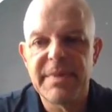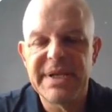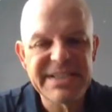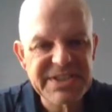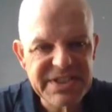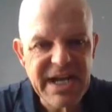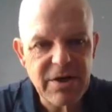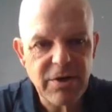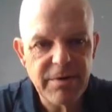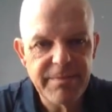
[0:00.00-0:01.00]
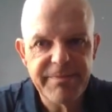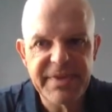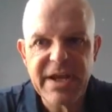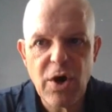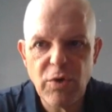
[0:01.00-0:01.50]
In soccer,
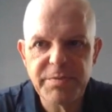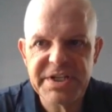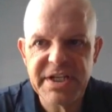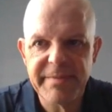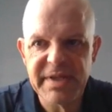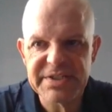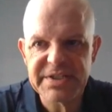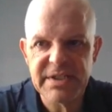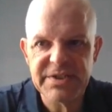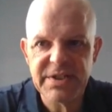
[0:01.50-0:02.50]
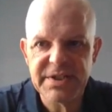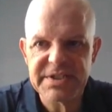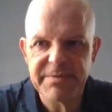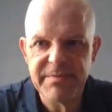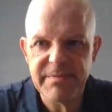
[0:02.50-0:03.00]
the home team, and let's look at
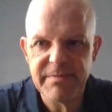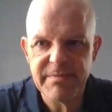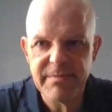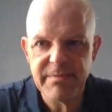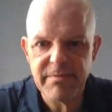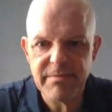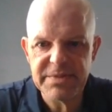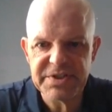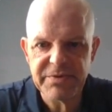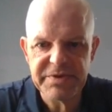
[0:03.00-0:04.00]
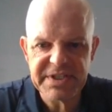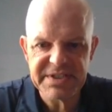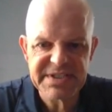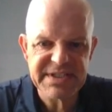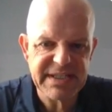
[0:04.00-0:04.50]
some, just so we can
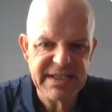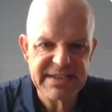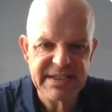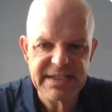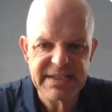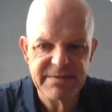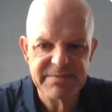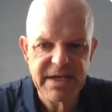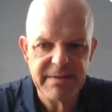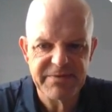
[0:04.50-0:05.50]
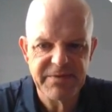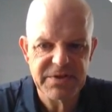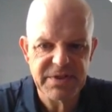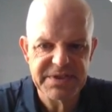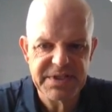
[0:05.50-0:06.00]
see this. I think sometimes
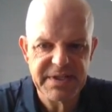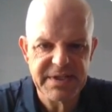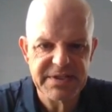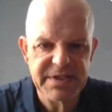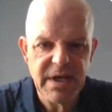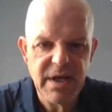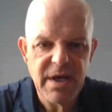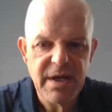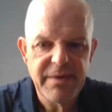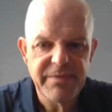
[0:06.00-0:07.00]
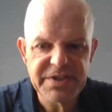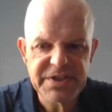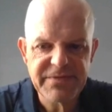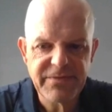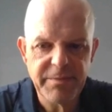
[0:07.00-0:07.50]
visually seeing this. This
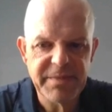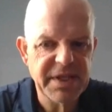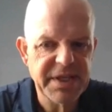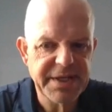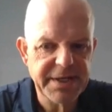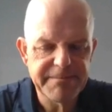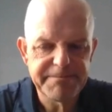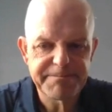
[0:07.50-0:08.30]
is from La Liga.